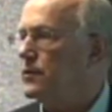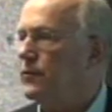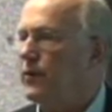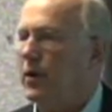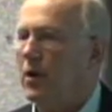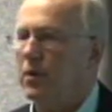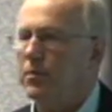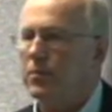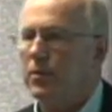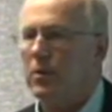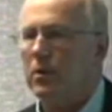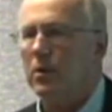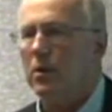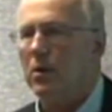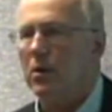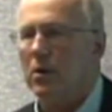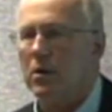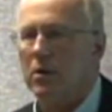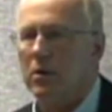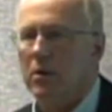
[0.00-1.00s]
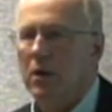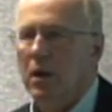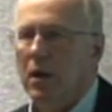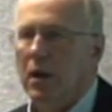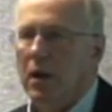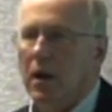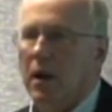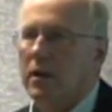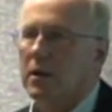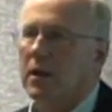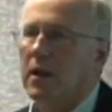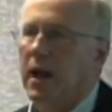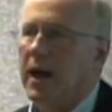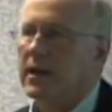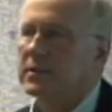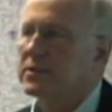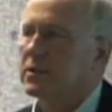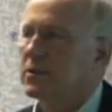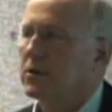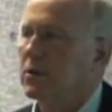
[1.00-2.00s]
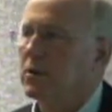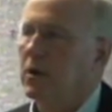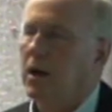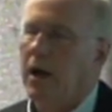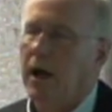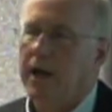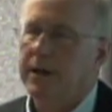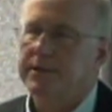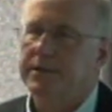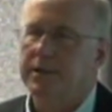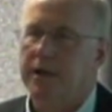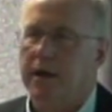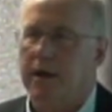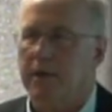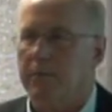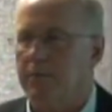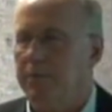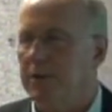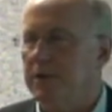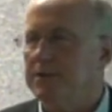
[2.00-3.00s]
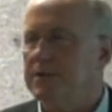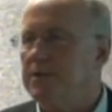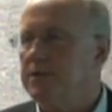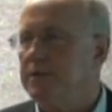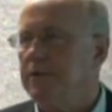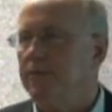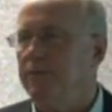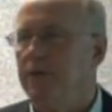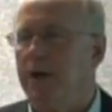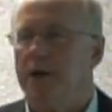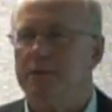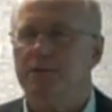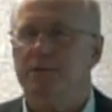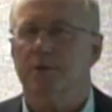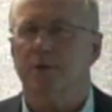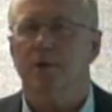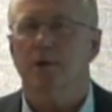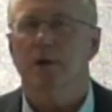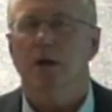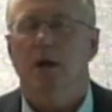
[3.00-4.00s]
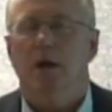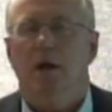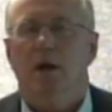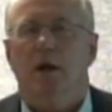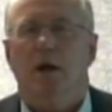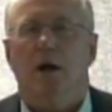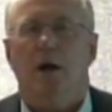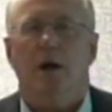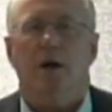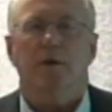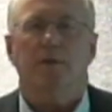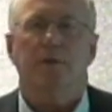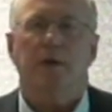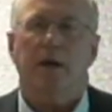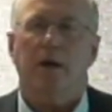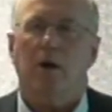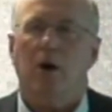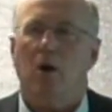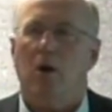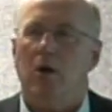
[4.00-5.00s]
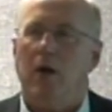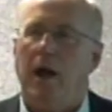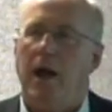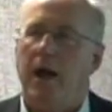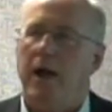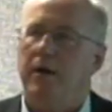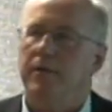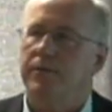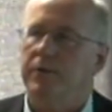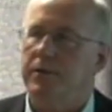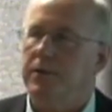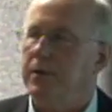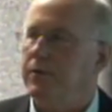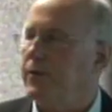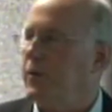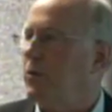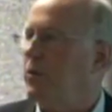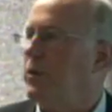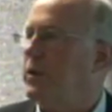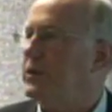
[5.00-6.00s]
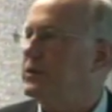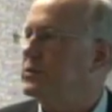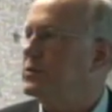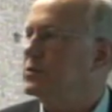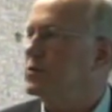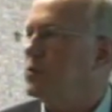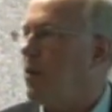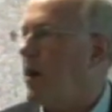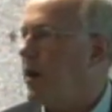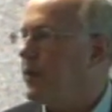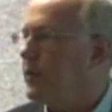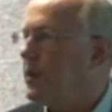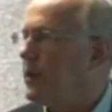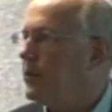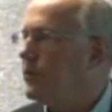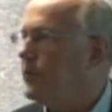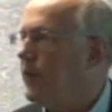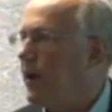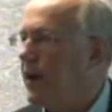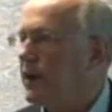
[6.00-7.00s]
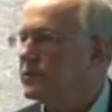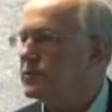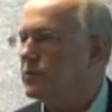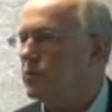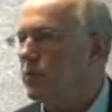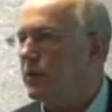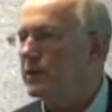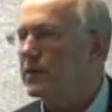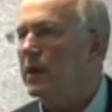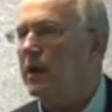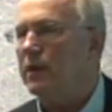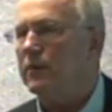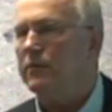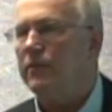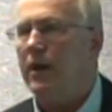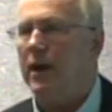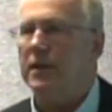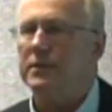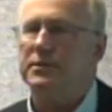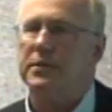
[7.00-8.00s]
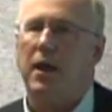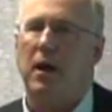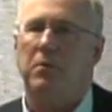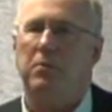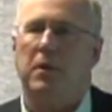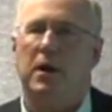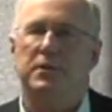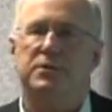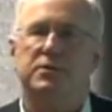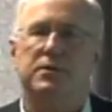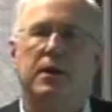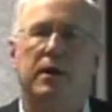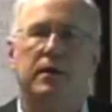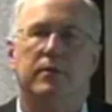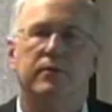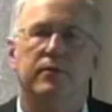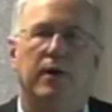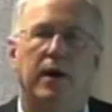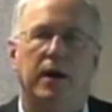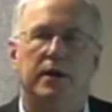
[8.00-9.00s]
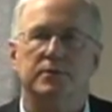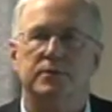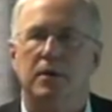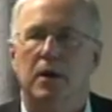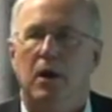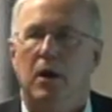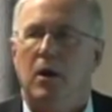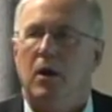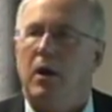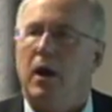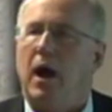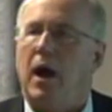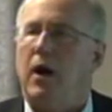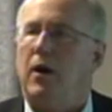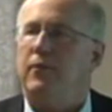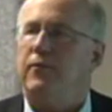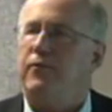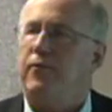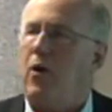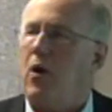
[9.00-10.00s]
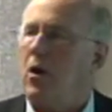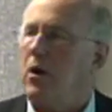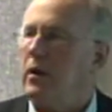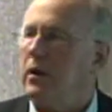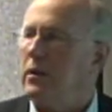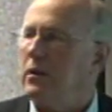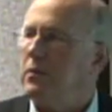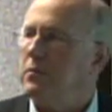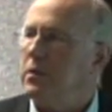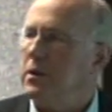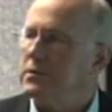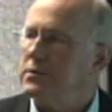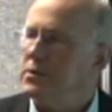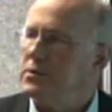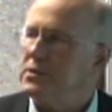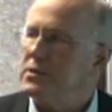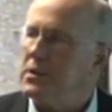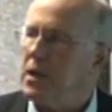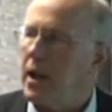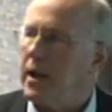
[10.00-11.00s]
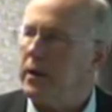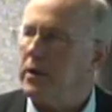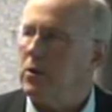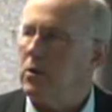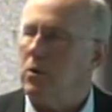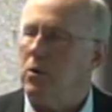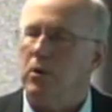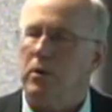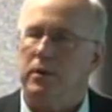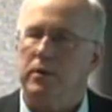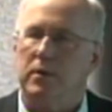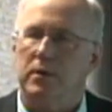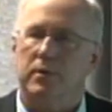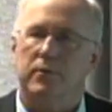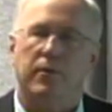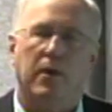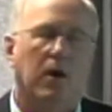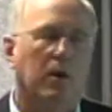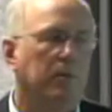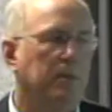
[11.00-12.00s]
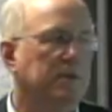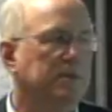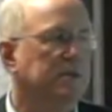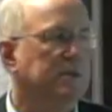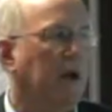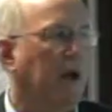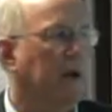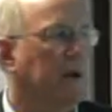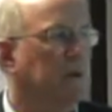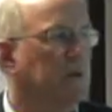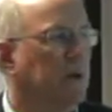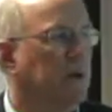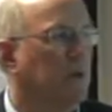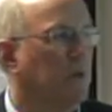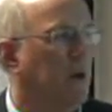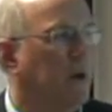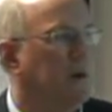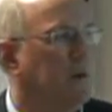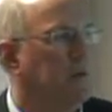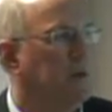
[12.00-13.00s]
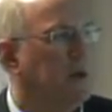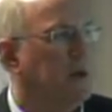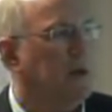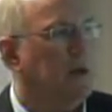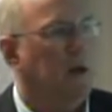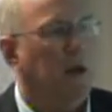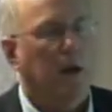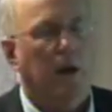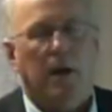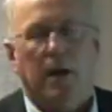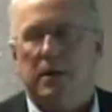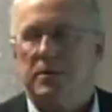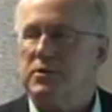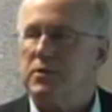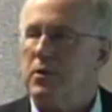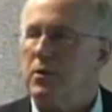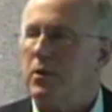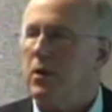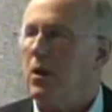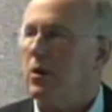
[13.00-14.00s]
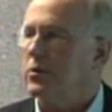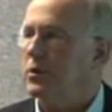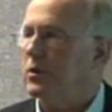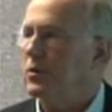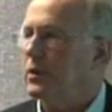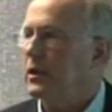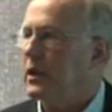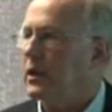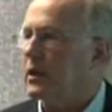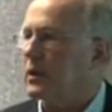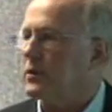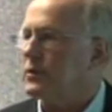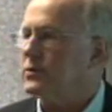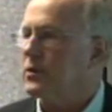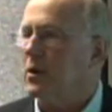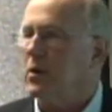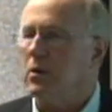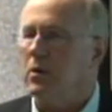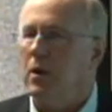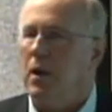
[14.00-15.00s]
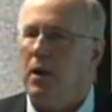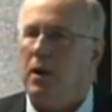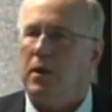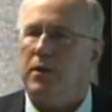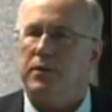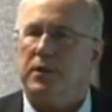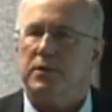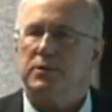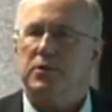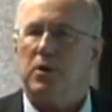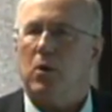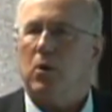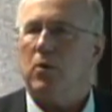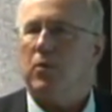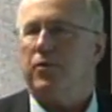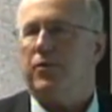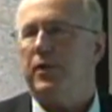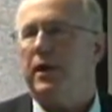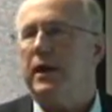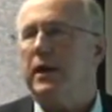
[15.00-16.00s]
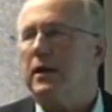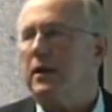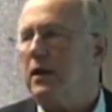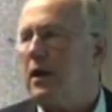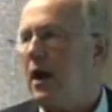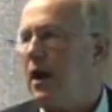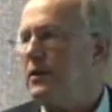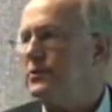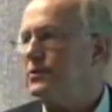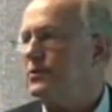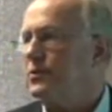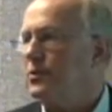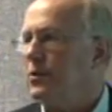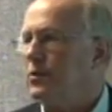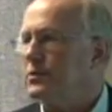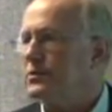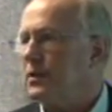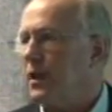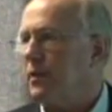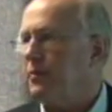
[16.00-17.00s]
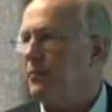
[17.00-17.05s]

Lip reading: developer or a classical high-tech business investor, they all have the different reasons why they invest, when they invest, how much they invest, how far in the business cycle or in the development cycle they want to be, and so they're all unique. So this whole thing constitutes a